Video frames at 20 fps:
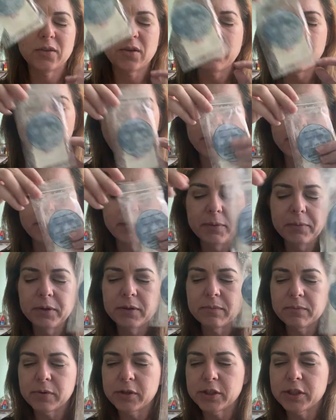So I probably
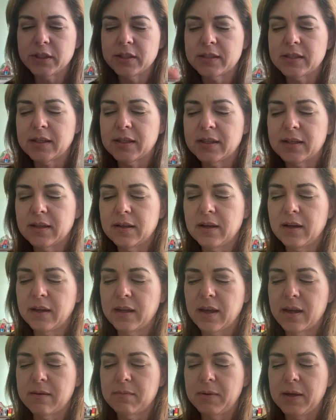wouldn't purchase it
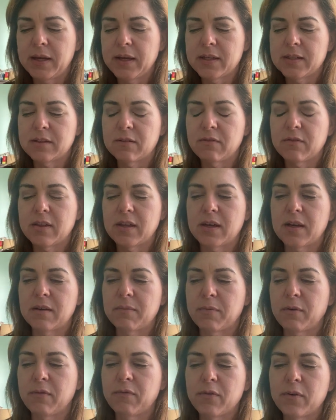again because of
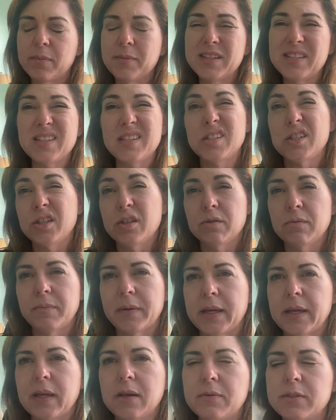the performance issue,
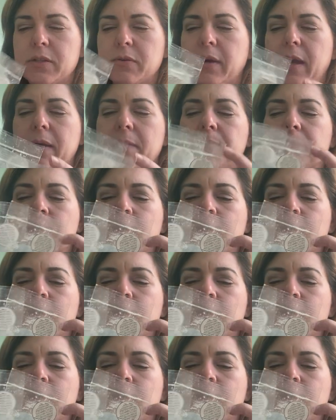but it was okay.